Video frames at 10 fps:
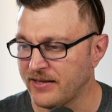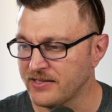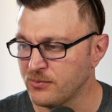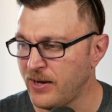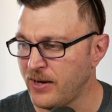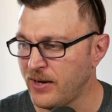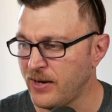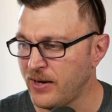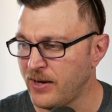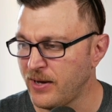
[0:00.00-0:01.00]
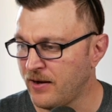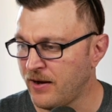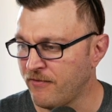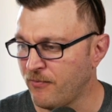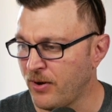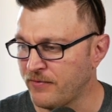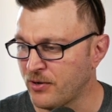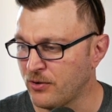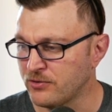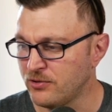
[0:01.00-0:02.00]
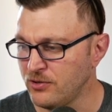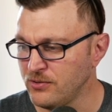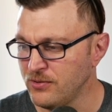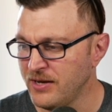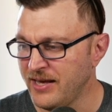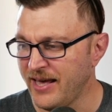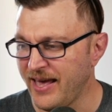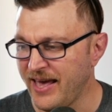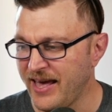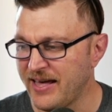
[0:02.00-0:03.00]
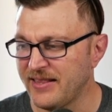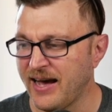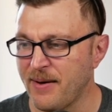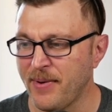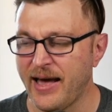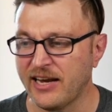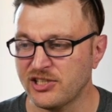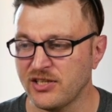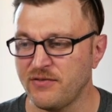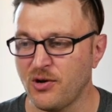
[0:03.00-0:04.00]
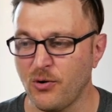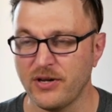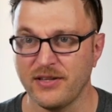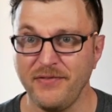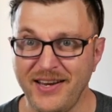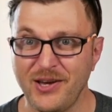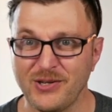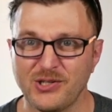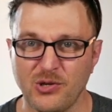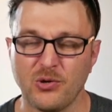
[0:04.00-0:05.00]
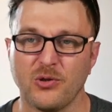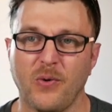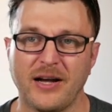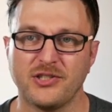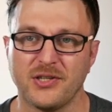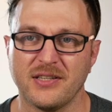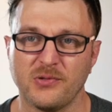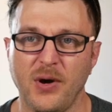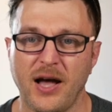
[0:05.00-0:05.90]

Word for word: on this website of what we're going to do. And I'm actually recording the video so you could watch it as